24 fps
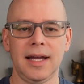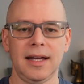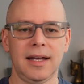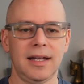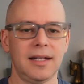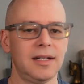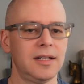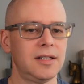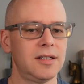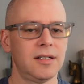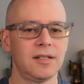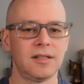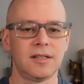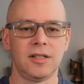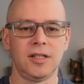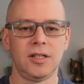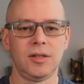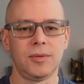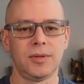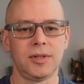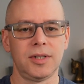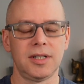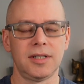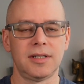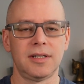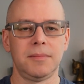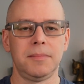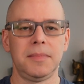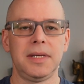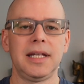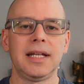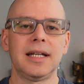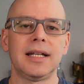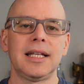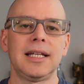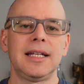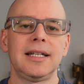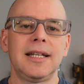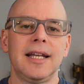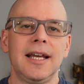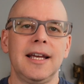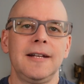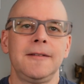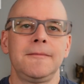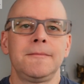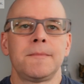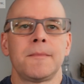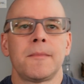conditions and you are just immediately
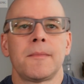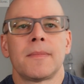dead.